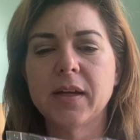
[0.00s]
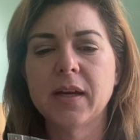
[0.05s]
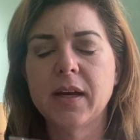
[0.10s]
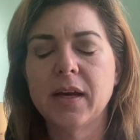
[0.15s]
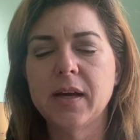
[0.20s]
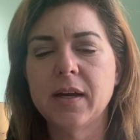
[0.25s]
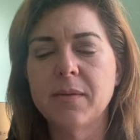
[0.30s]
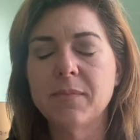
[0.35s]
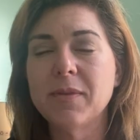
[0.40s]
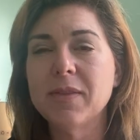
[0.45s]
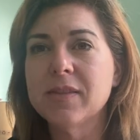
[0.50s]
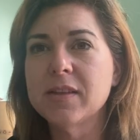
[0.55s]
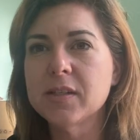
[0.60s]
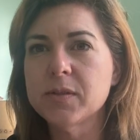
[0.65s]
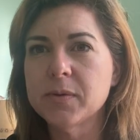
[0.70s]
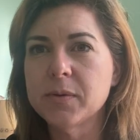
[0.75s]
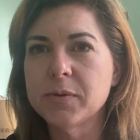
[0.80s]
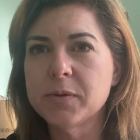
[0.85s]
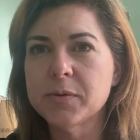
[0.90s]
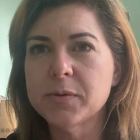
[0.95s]
Um,
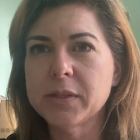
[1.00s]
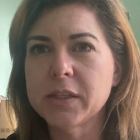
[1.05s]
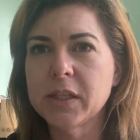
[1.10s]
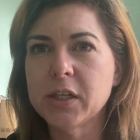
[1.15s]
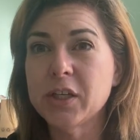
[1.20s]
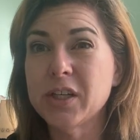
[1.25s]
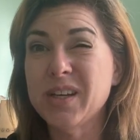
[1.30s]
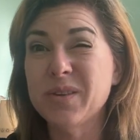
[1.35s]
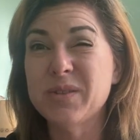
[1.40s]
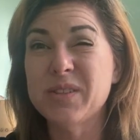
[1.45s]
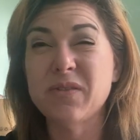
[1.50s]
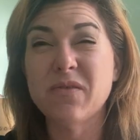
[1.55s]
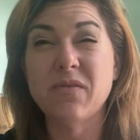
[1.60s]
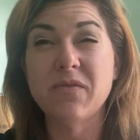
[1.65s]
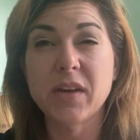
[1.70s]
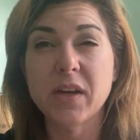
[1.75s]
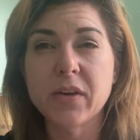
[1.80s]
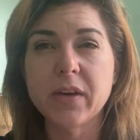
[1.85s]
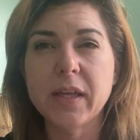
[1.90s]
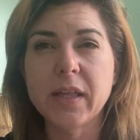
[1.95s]
this one was really good. It was
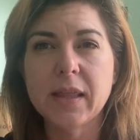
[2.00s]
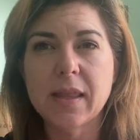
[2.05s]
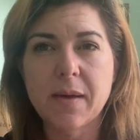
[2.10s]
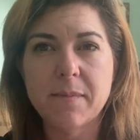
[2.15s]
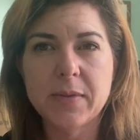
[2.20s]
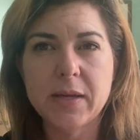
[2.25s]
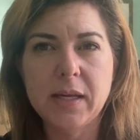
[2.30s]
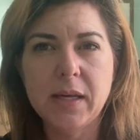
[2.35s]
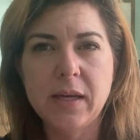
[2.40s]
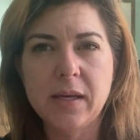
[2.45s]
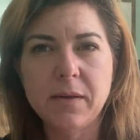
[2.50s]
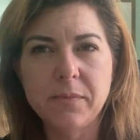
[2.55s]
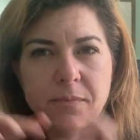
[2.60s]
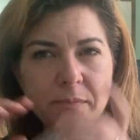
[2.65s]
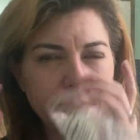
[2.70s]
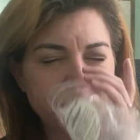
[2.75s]
very lemony.